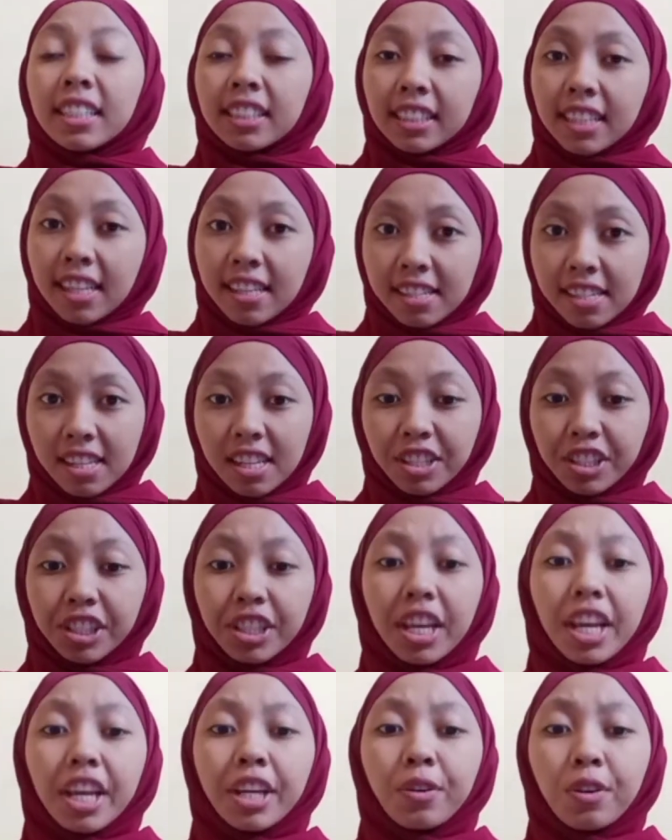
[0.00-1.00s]
Translation
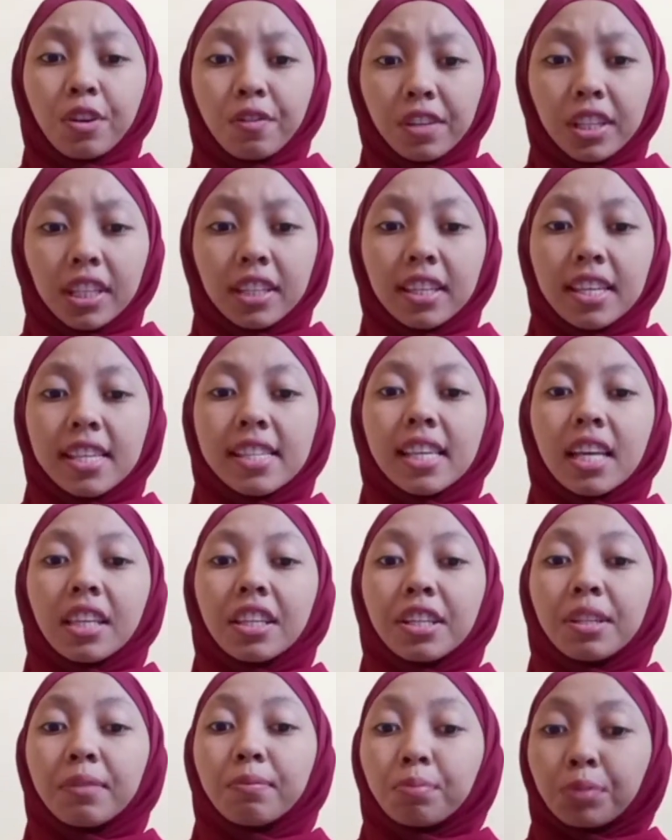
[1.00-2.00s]
equivalent is an
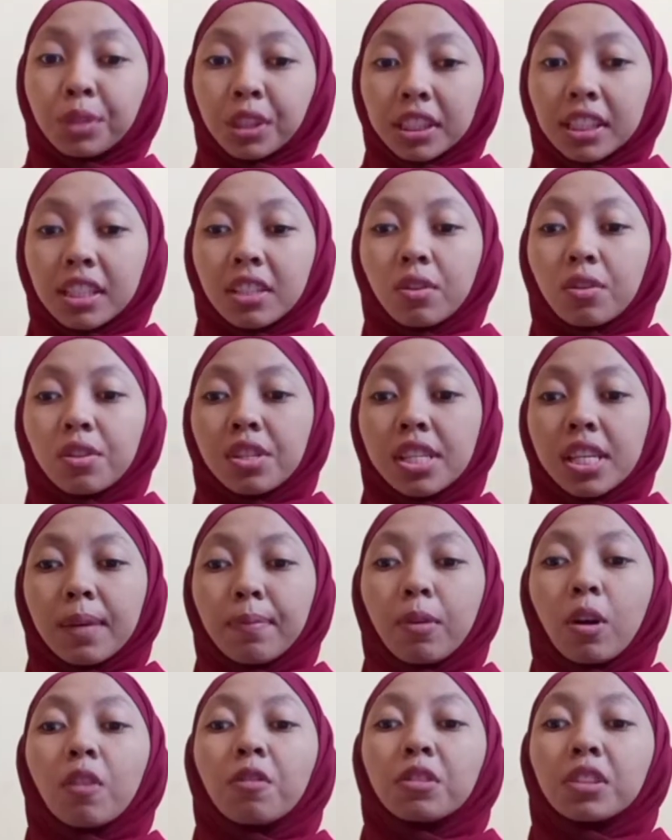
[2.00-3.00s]
important
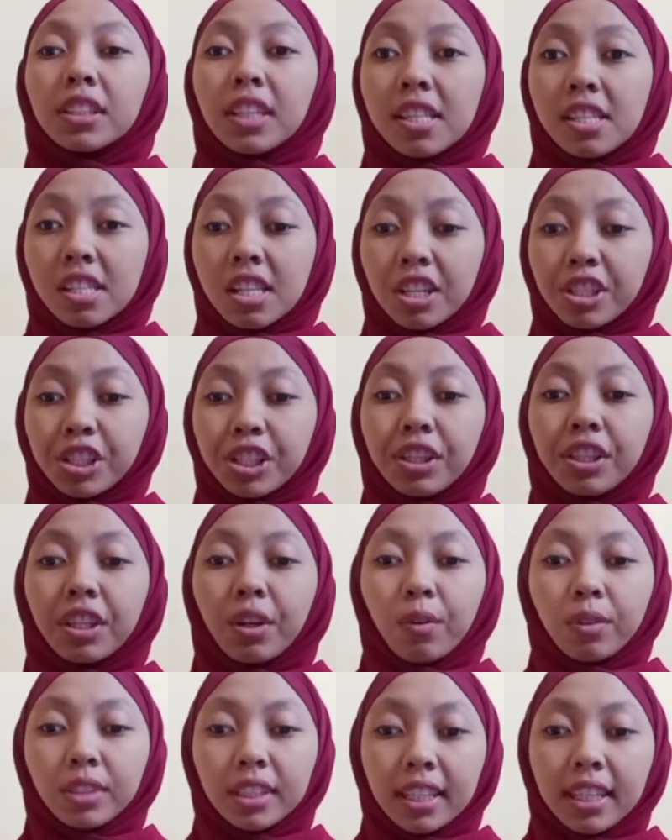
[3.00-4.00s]
concept of translation
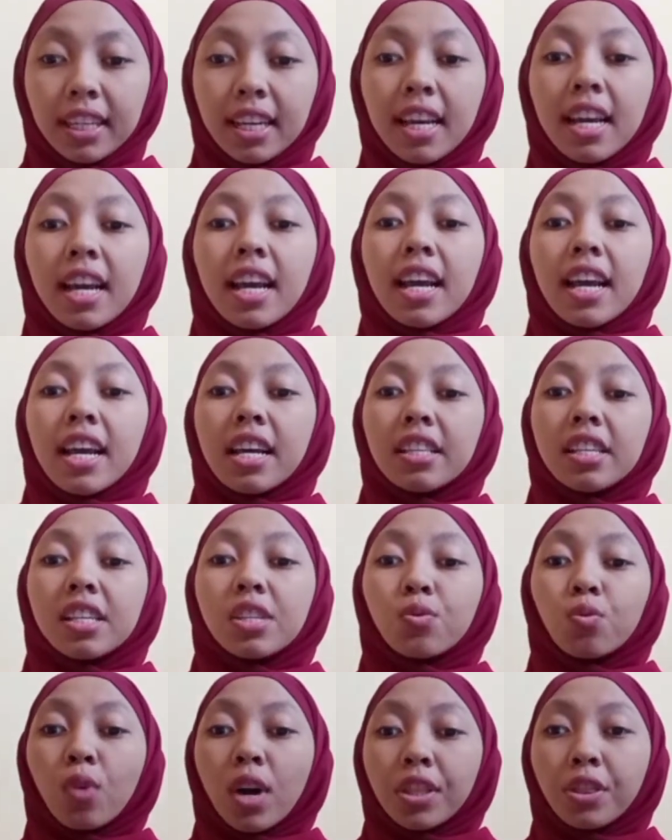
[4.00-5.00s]
theory. It
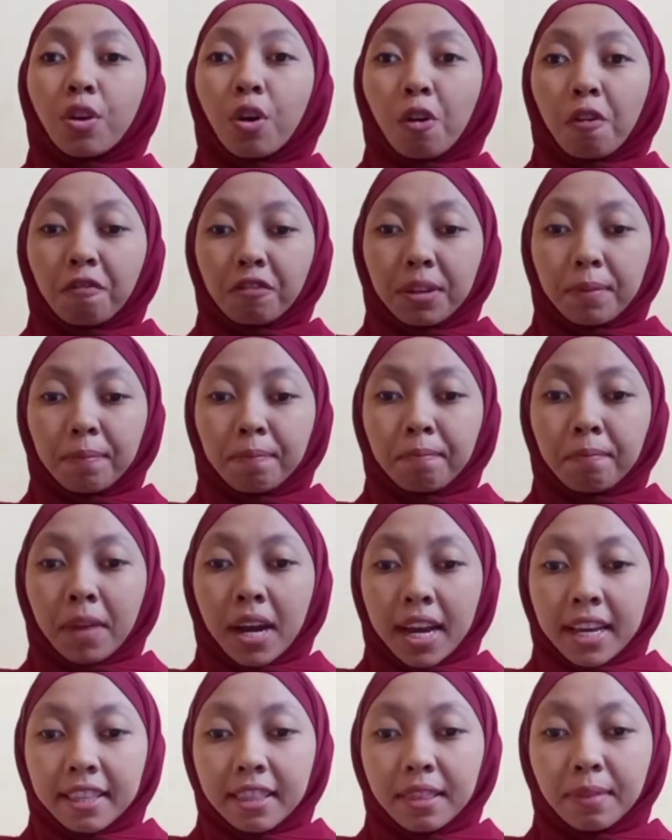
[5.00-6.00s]
is one of the
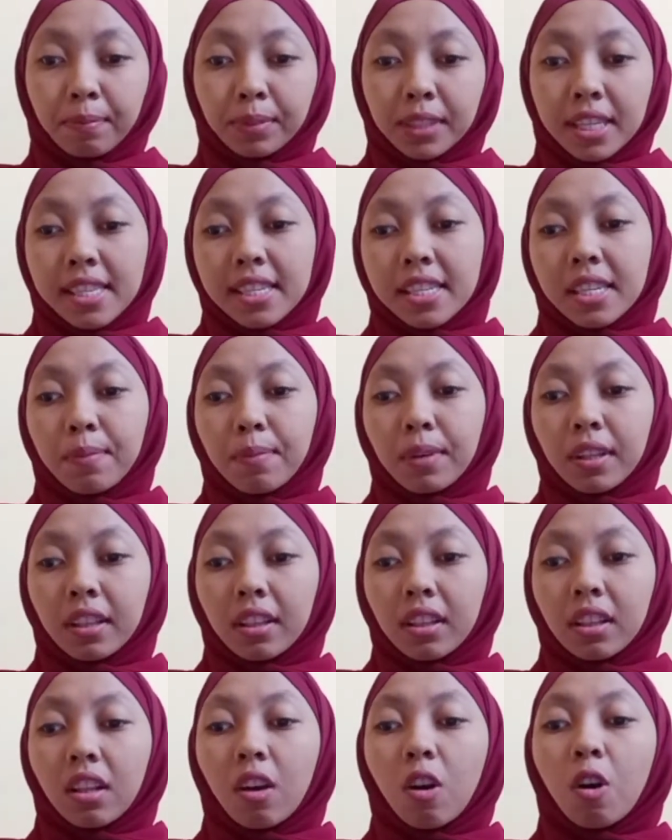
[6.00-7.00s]
main
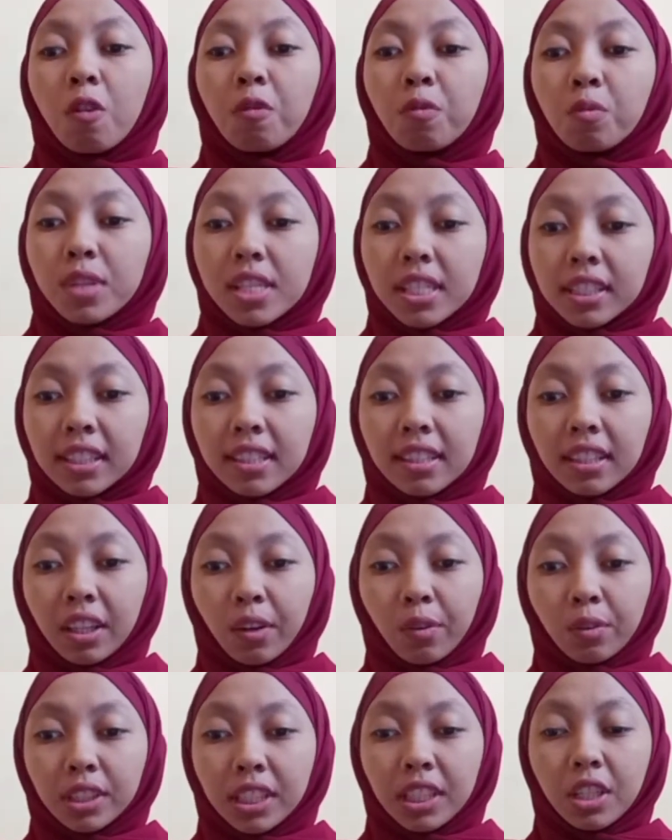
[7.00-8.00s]
principles of Western
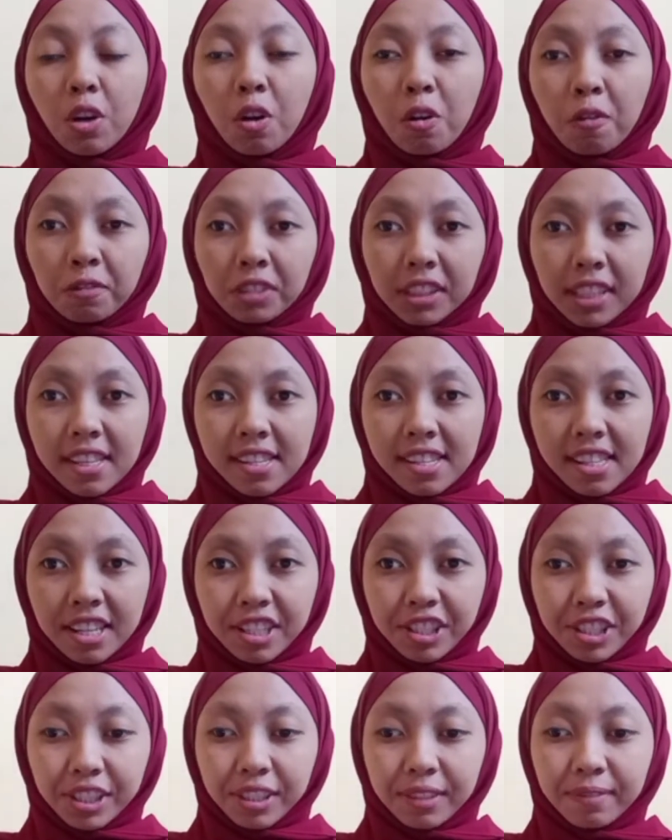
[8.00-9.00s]
theory of
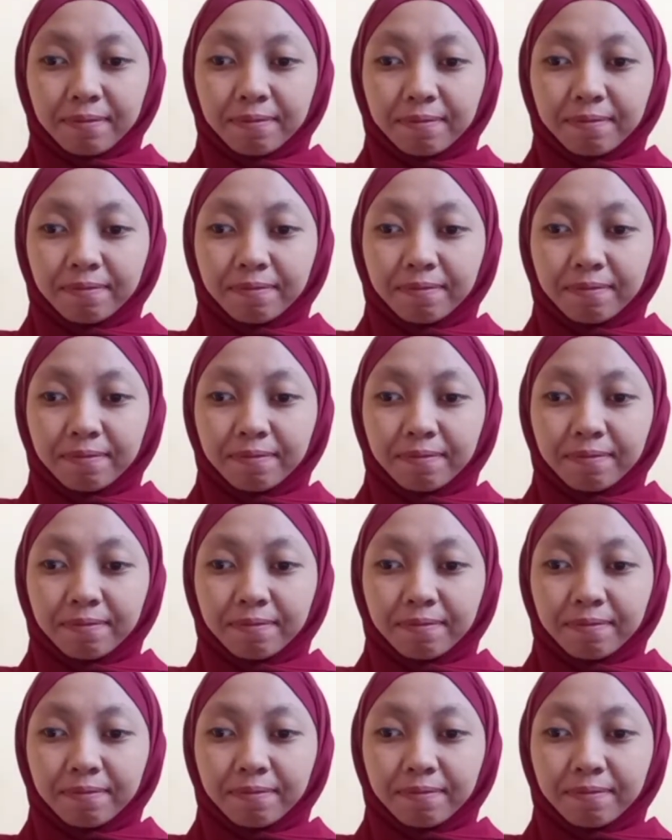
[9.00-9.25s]
translation.